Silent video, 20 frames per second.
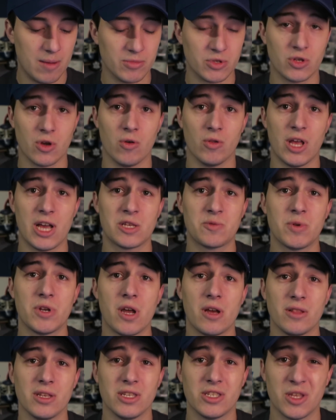So last
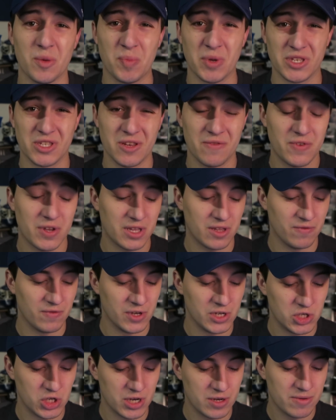but not least, the Pacific
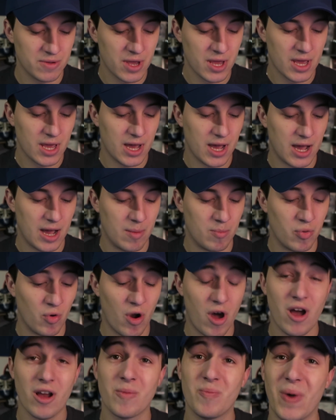Division.
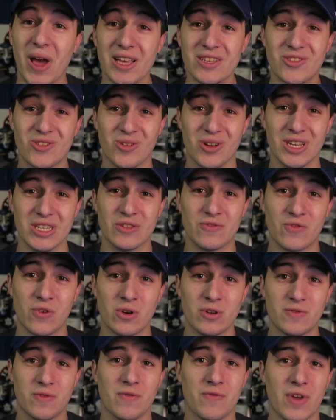Brock Besser, his
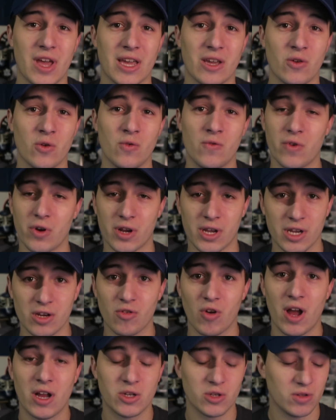first from Vancouver.
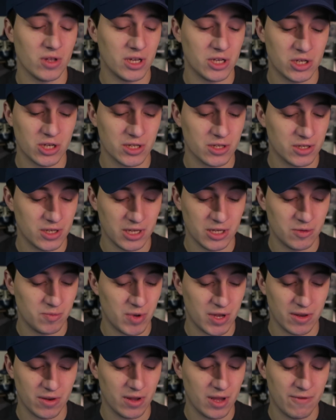Congratulations. He's
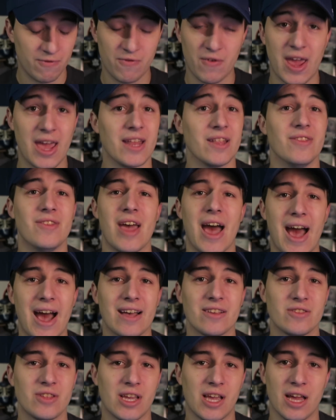been
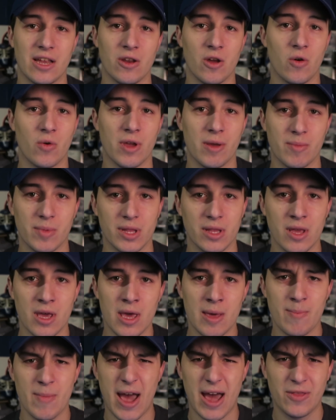fantastic. I know him and
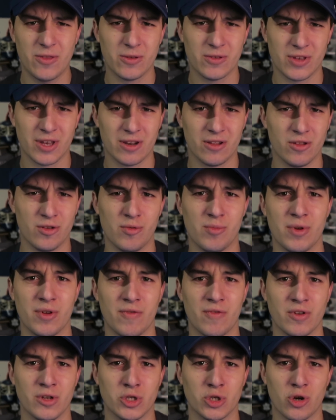Matthews had a little
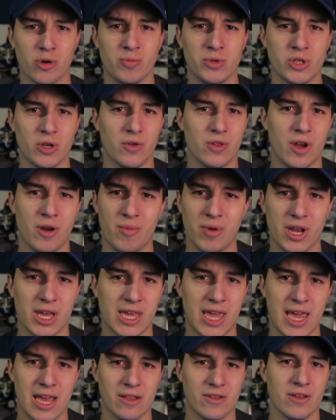bit of a chirp show there, but
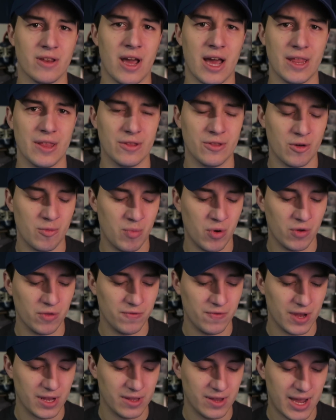I can't deny that they're
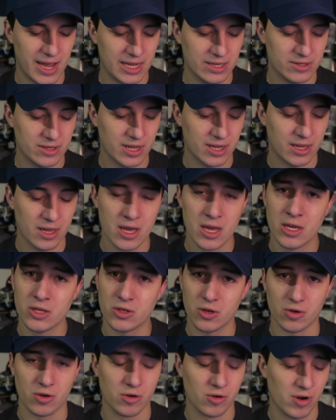both fantastic.
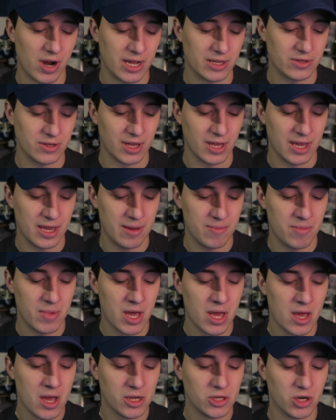So congrats to him.
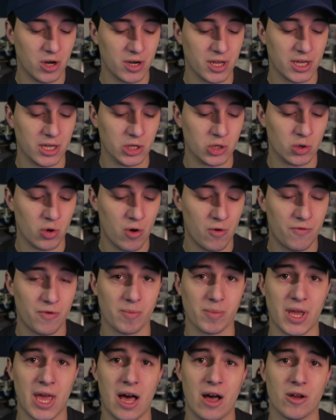Johnny Gaudreau
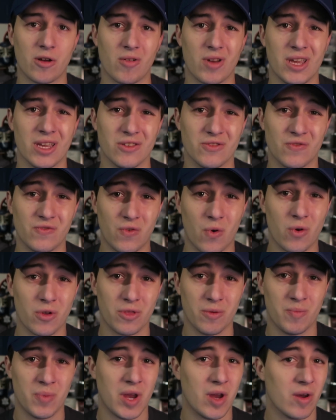from Calgary, his
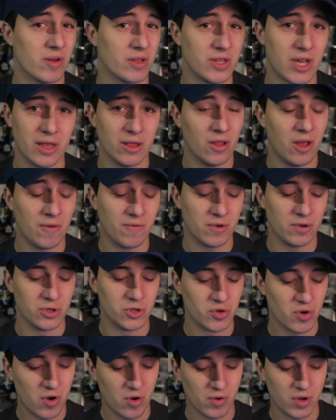fourth appearance. I love
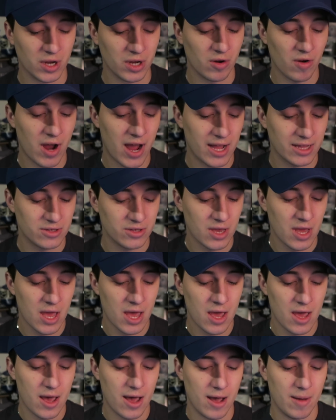Gaudreau. Congrats.
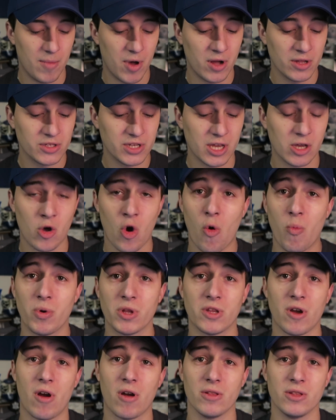Anze
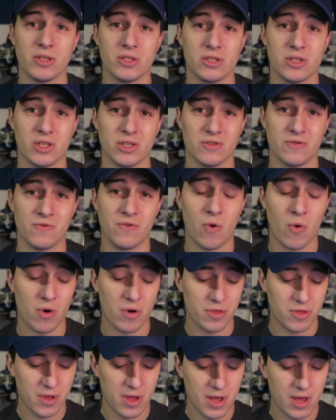Kopitar, this is his
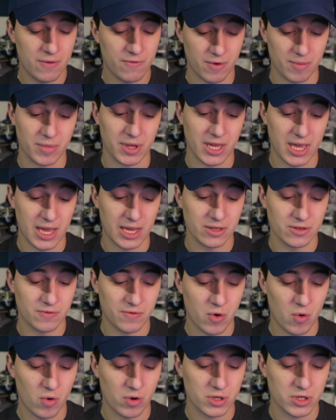fourth. From the Kings,
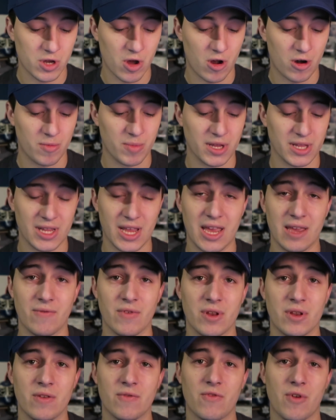of course. Connor
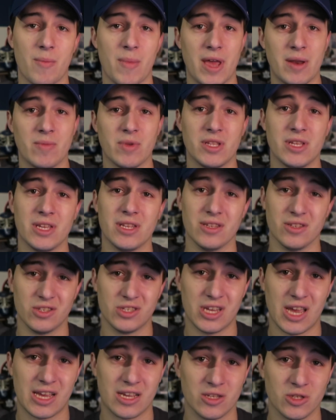McDavid from Edmonton, his
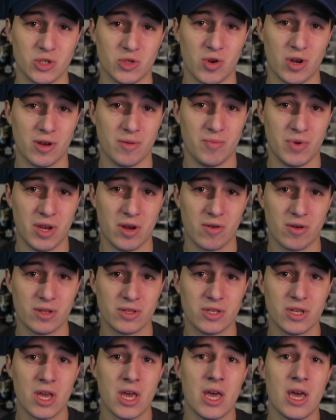second straight
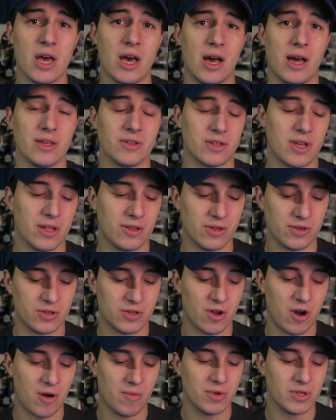appearance. He's got the
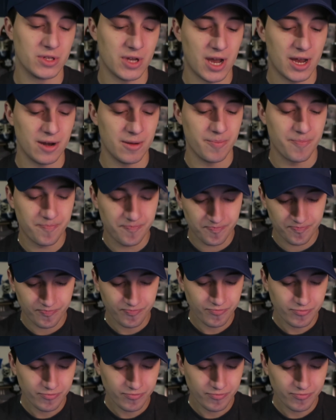star beside him.